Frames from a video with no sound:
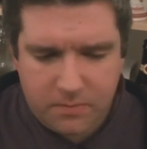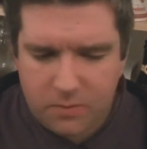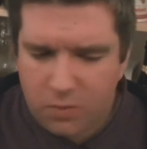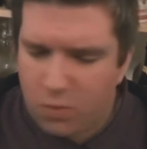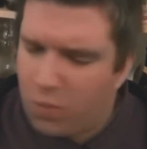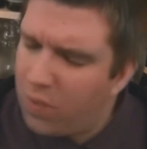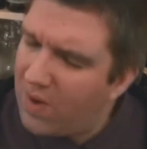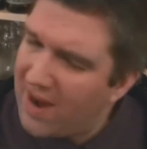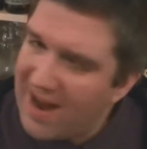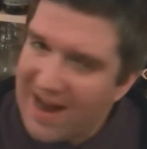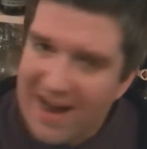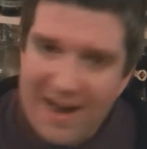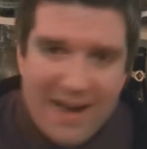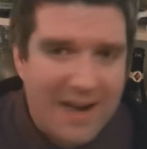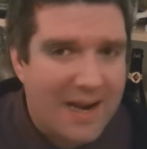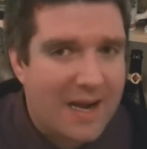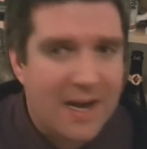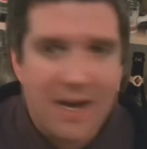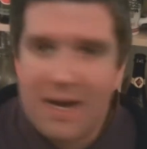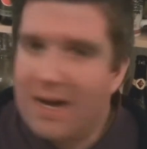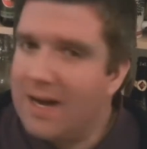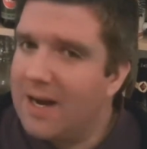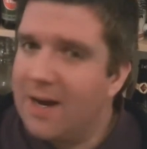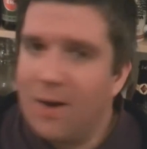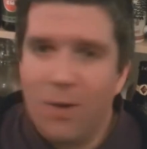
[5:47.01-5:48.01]

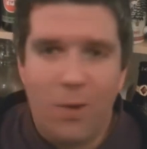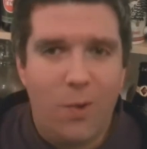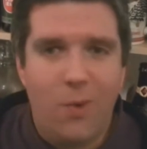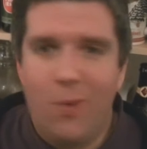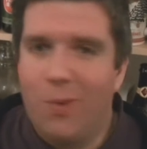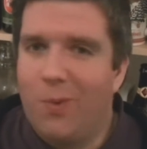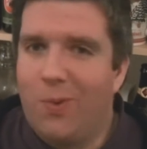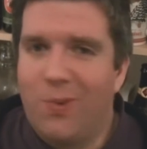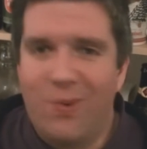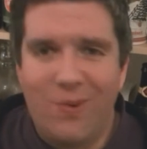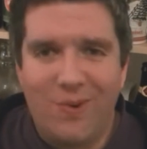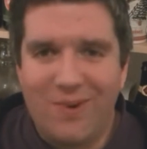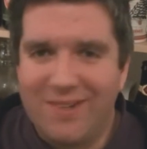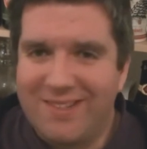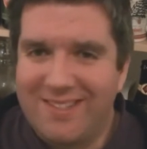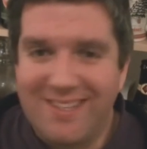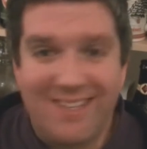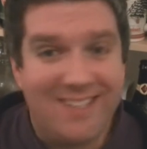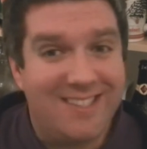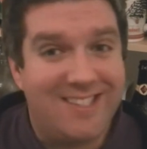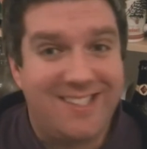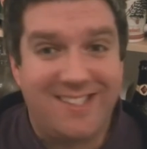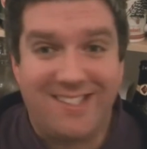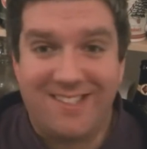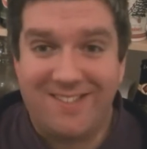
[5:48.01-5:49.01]
Wow.
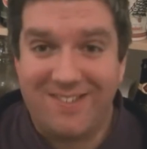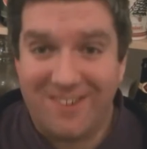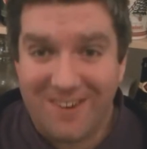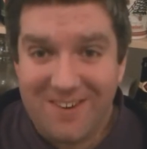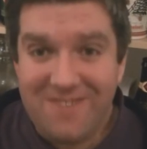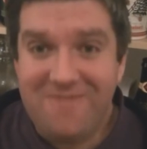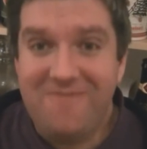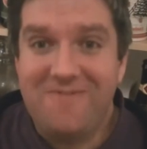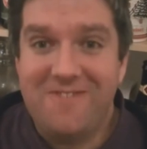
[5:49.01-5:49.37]
This is so